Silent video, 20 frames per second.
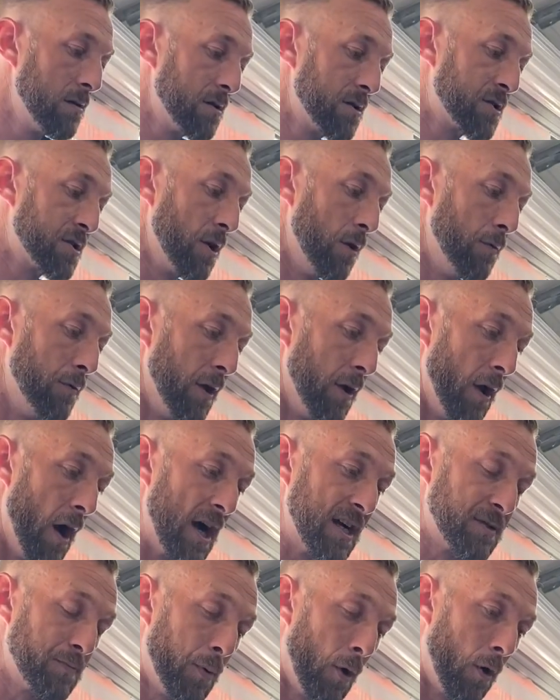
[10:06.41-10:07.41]
So the
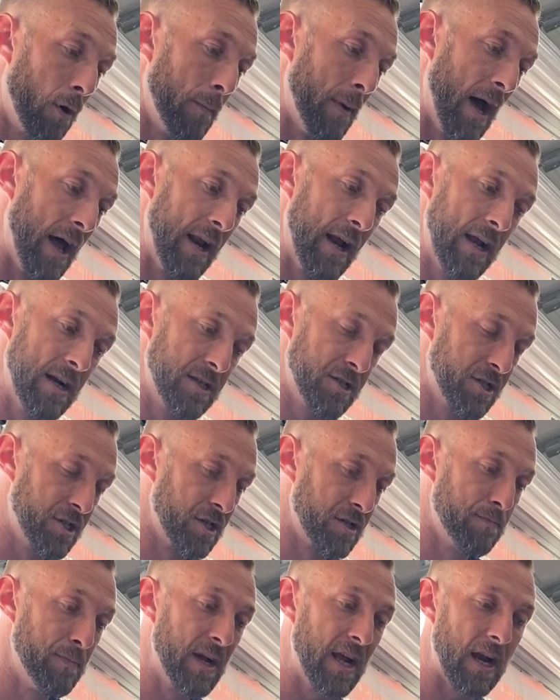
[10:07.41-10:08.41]
nice part about that is
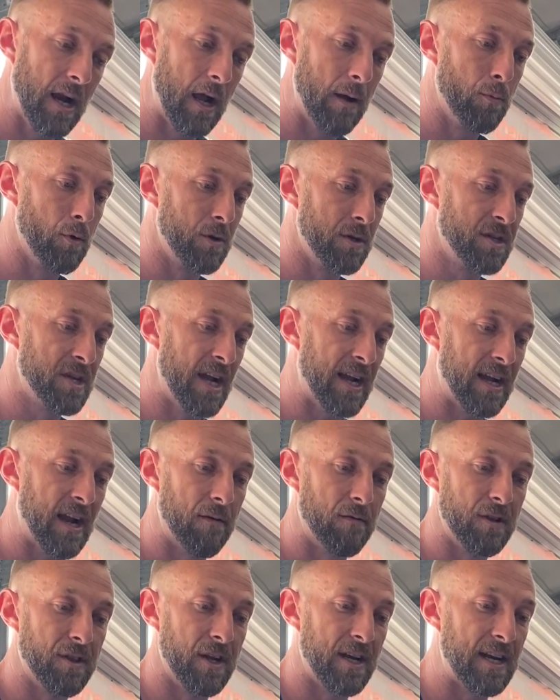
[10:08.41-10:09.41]
just being able to take
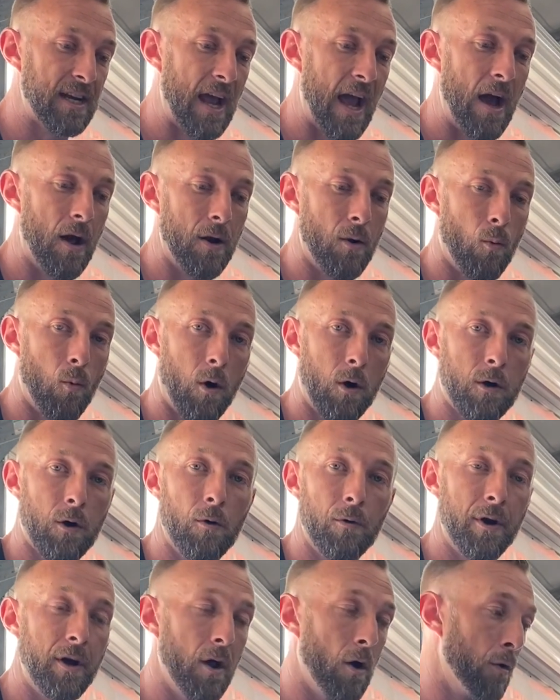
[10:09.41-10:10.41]
everything down and work
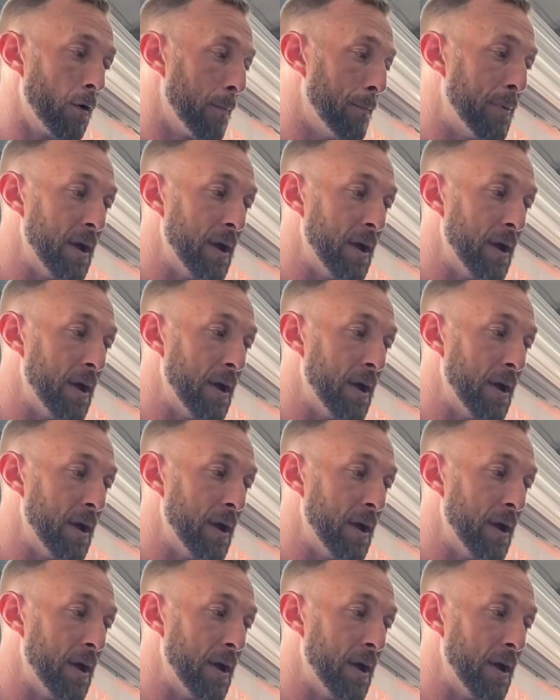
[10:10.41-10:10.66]
on it on a